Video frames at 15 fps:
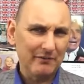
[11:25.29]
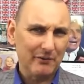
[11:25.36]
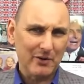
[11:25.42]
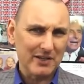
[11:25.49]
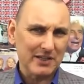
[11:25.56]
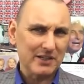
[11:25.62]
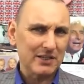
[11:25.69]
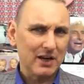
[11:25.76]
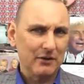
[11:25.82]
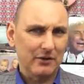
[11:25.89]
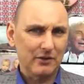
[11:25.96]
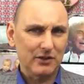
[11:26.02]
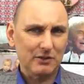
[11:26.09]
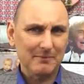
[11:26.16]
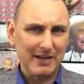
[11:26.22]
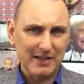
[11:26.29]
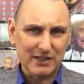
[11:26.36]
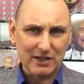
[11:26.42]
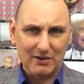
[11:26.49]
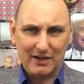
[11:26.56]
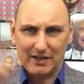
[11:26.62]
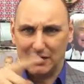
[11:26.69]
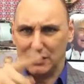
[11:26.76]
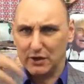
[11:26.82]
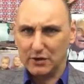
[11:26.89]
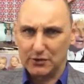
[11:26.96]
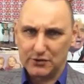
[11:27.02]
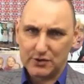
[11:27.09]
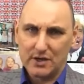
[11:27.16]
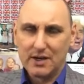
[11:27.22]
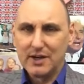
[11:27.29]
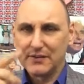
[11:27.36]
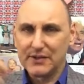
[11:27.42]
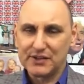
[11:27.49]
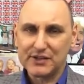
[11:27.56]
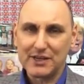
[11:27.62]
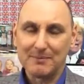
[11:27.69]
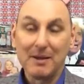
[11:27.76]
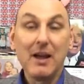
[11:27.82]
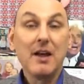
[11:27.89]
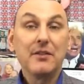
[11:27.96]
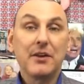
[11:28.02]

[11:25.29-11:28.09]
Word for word: otherwise it's no good to me, so I'm going to use this SIM.